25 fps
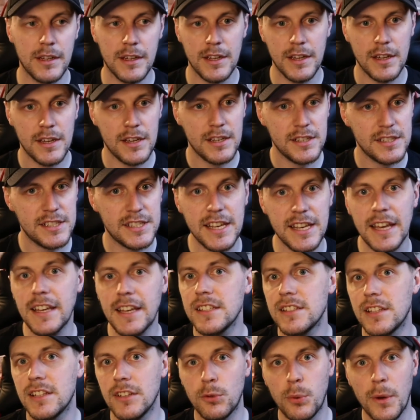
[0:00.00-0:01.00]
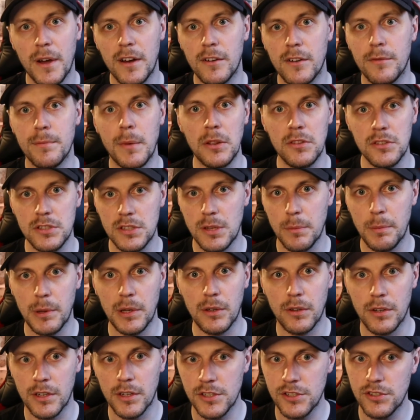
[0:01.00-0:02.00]
6 to 12 months, to be
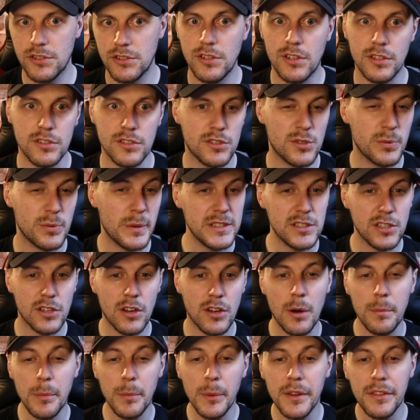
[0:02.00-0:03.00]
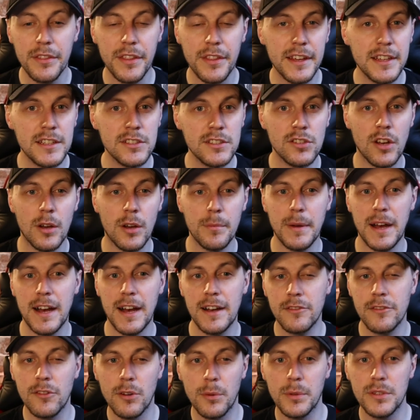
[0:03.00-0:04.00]
honest. You can switch a couple of things up
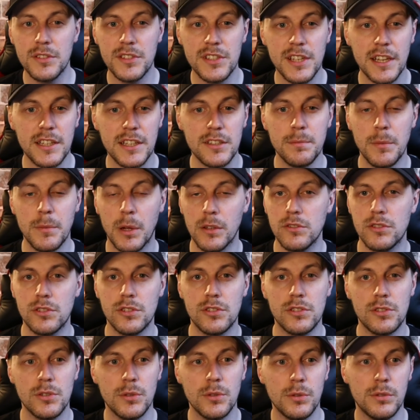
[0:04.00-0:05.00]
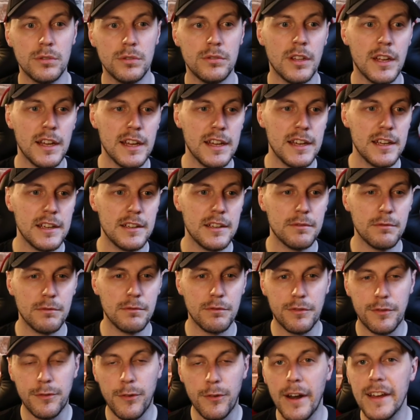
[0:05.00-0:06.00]
after about 6 months or so and
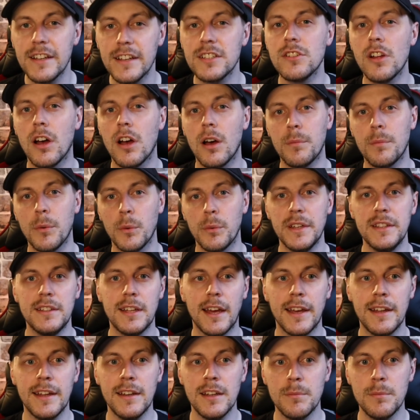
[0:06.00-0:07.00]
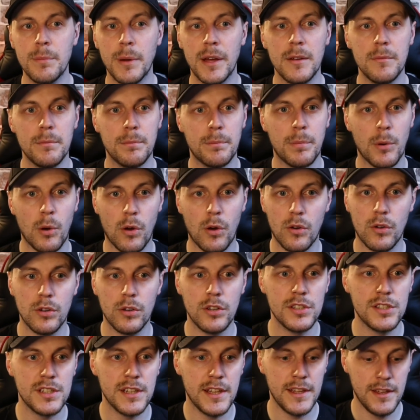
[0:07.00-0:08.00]
freshen it up a wee tiny bit, but
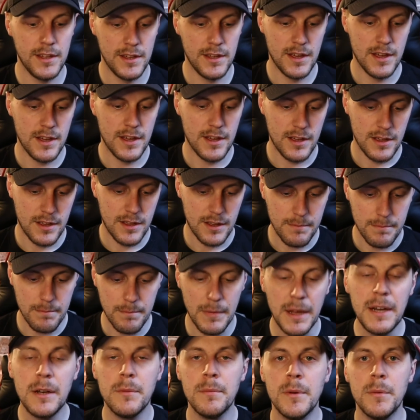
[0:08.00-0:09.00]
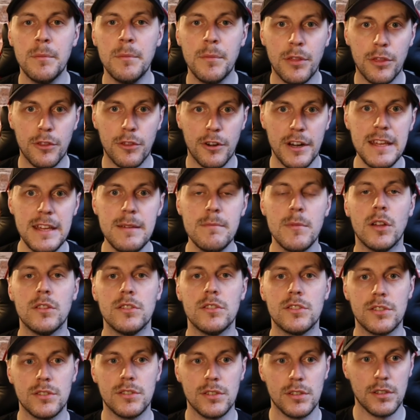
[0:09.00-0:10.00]
honestly, minimum 3
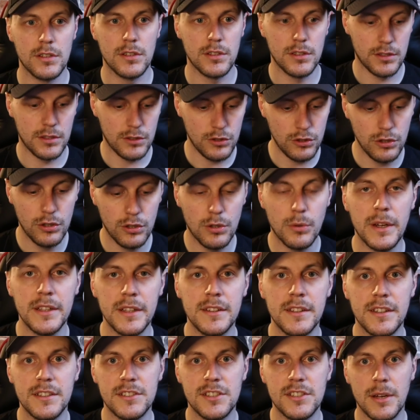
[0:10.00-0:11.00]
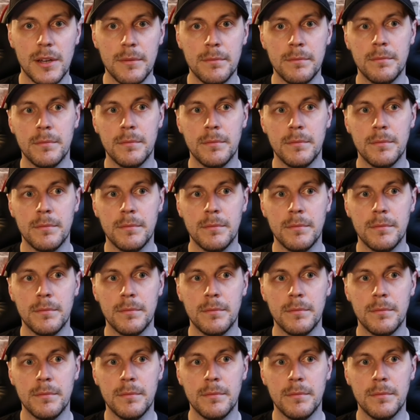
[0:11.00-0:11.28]
months. You go into the gym,